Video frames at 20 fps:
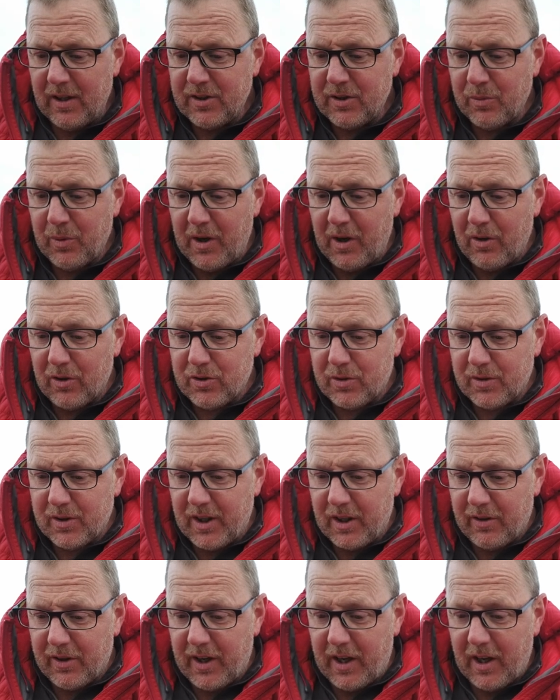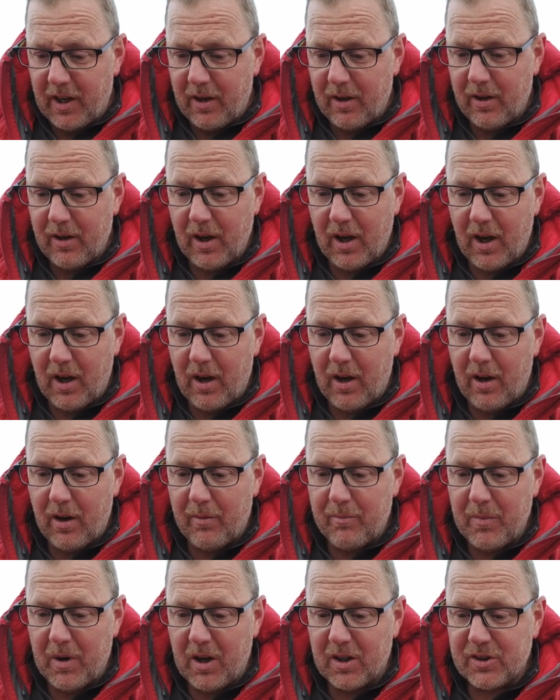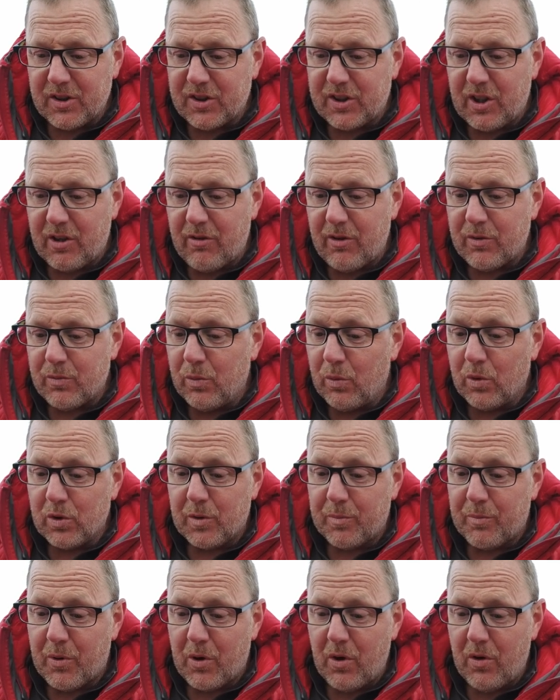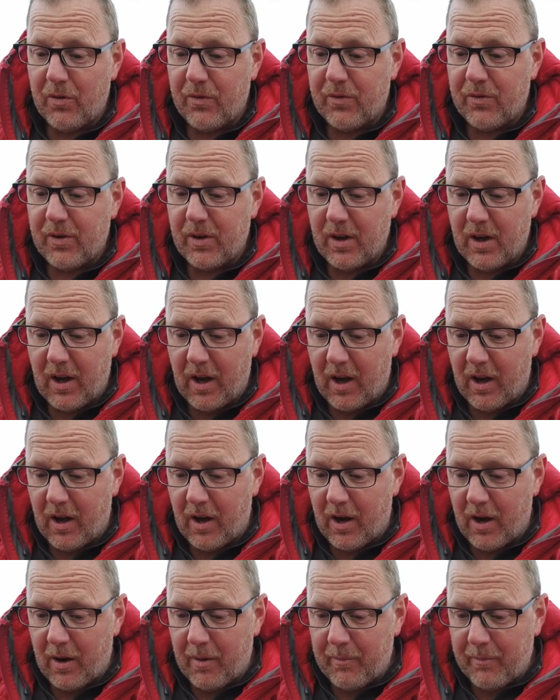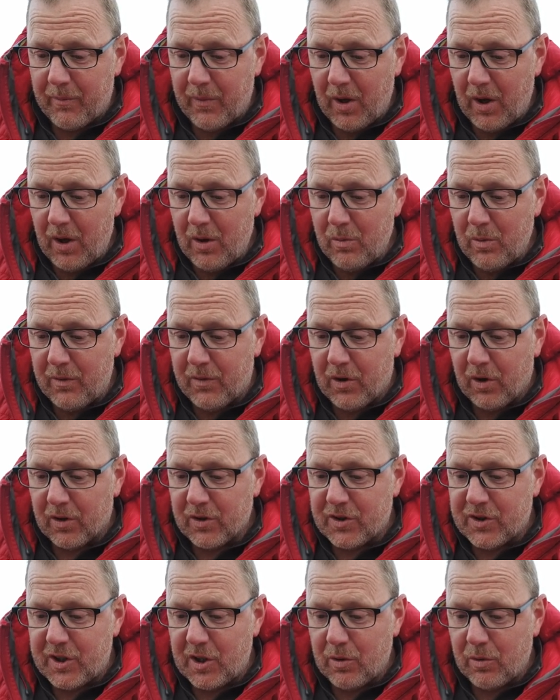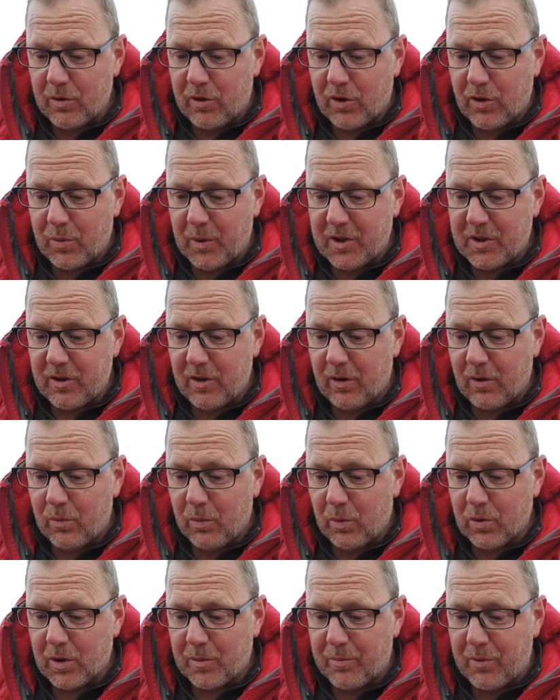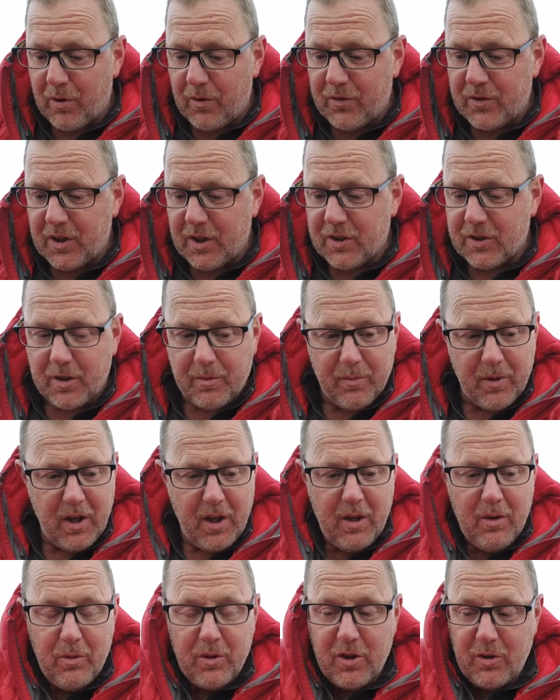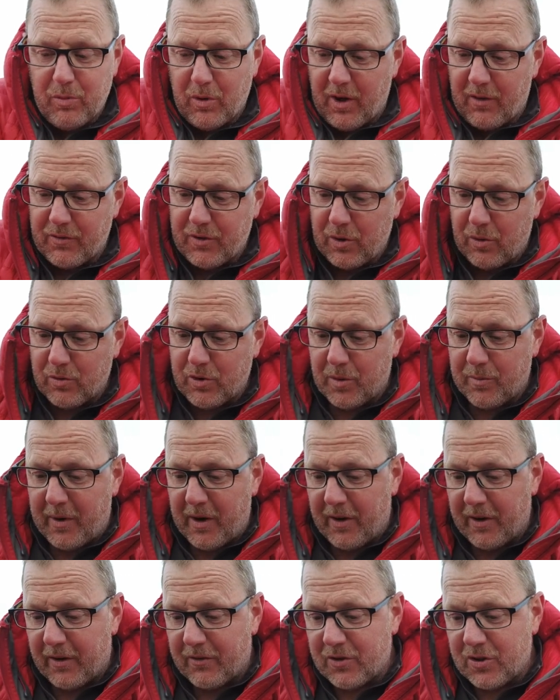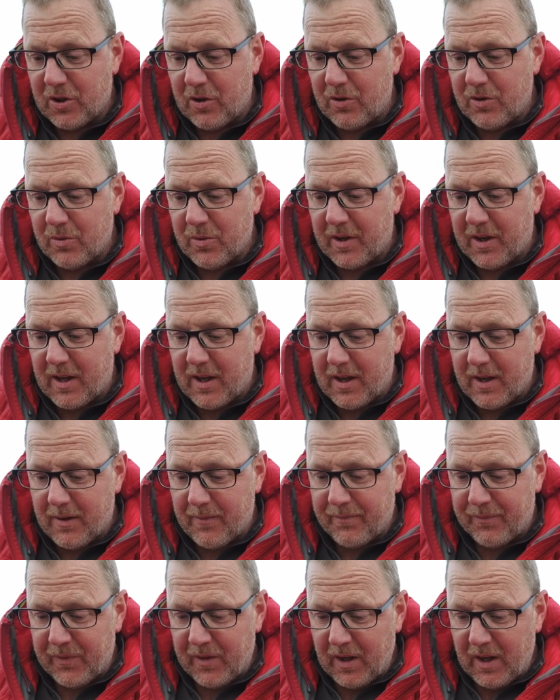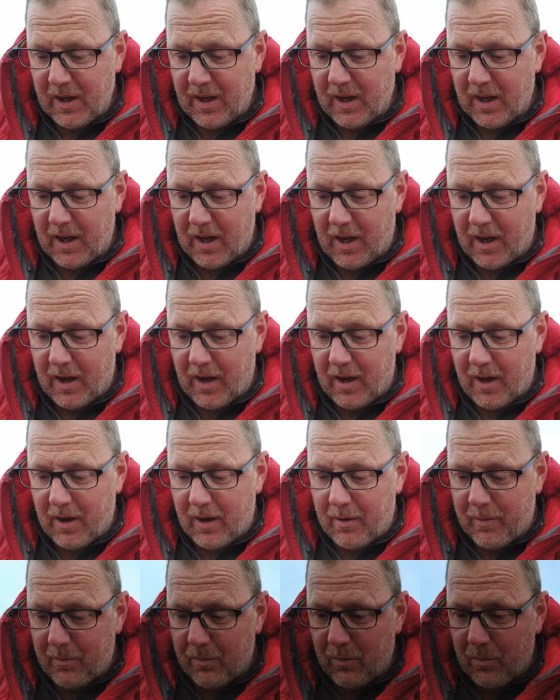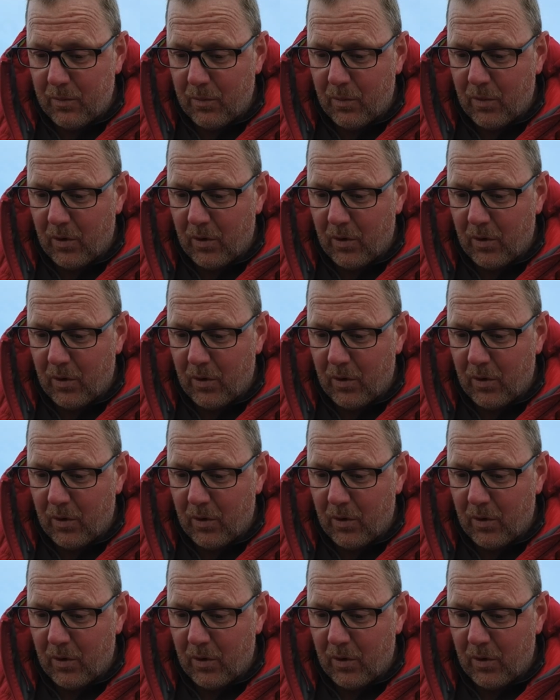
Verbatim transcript: so what else we got here? Uh, Master Series waterproof. Um, we've got sealed twist lock waterproof system, which is what I've told you about and I've showed you in there. Um,